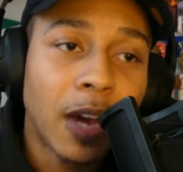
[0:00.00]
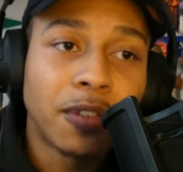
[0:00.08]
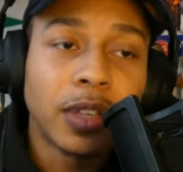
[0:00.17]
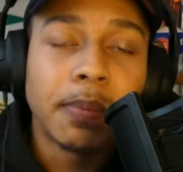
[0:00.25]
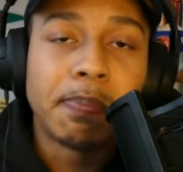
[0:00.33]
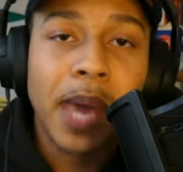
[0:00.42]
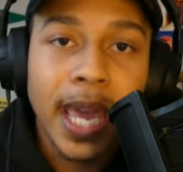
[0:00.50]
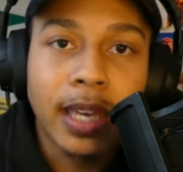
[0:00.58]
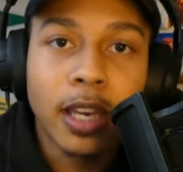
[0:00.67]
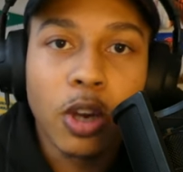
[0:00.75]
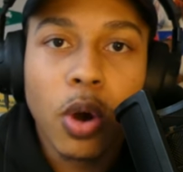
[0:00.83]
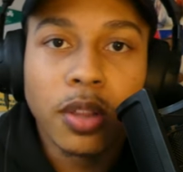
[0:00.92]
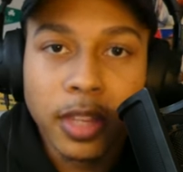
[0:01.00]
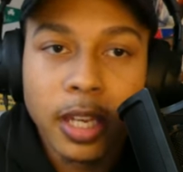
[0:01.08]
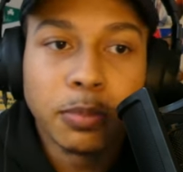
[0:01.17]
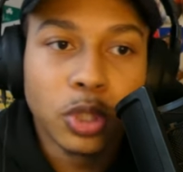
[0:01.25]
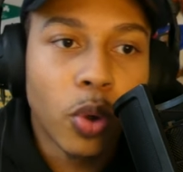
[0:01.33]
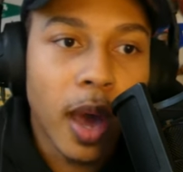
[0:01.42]
definitely banking on
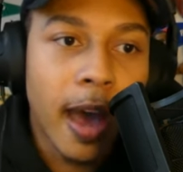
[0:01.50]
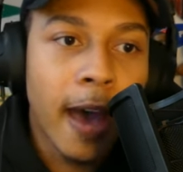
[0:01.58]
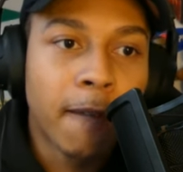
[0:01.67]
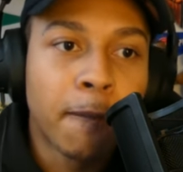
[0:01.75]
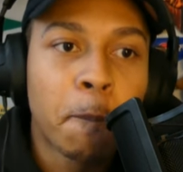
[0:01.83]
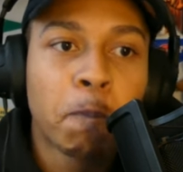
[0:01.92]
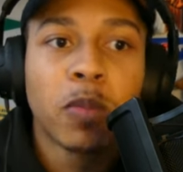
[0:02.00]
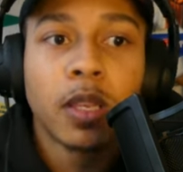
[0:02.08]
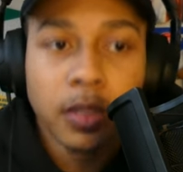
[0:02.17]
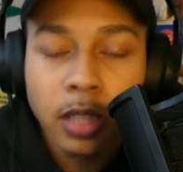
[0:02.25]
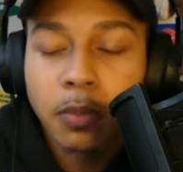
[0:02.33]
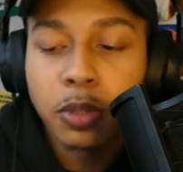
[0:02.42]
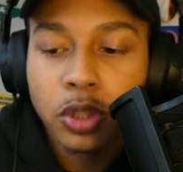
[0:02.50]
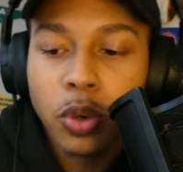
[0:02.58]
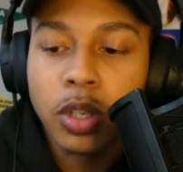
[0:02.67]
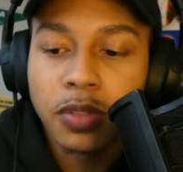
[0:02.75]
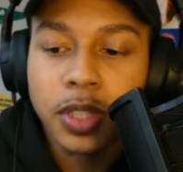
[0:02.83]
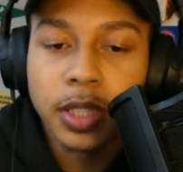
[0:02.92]
them to have some
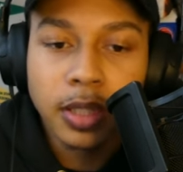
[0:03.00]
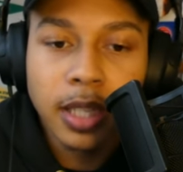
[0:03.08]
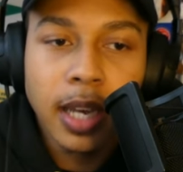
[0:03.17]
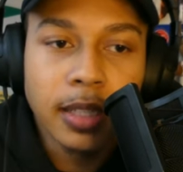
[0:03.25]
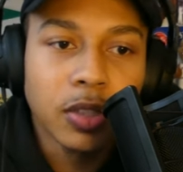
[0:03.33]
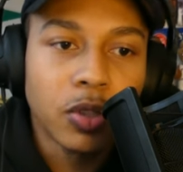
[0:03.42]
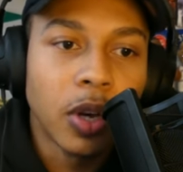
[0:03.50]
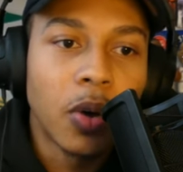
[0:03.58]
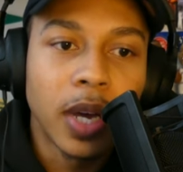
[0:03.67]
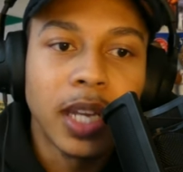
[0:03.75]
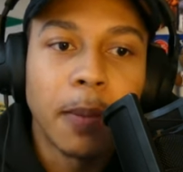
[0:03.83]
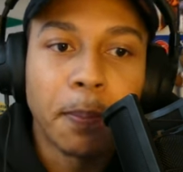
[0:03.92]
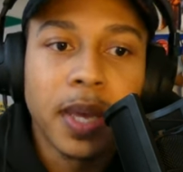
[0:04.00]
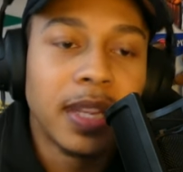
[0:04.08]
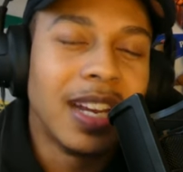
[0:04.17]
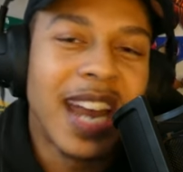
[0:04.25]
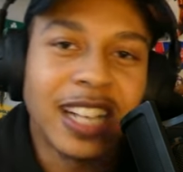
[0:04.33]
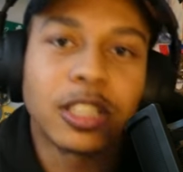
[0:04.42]
sort of success, you know, in
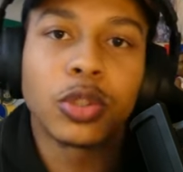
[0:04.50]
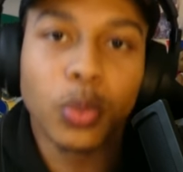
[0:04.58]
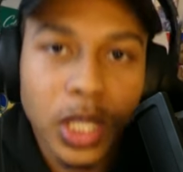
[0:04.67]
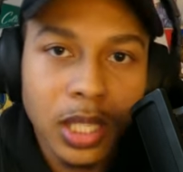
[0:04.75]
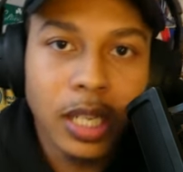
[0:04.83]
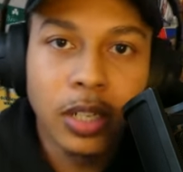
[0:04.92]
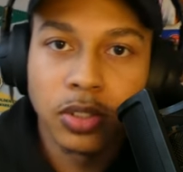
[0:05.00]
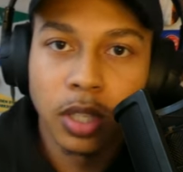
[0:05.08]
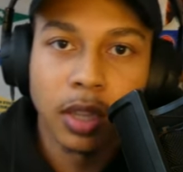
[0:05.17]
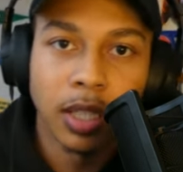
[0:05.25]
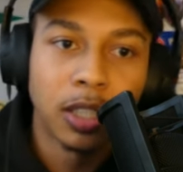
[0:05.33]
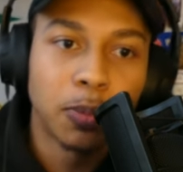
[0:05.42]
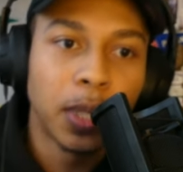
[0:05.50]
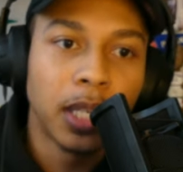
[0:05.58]
the next 3 years at least.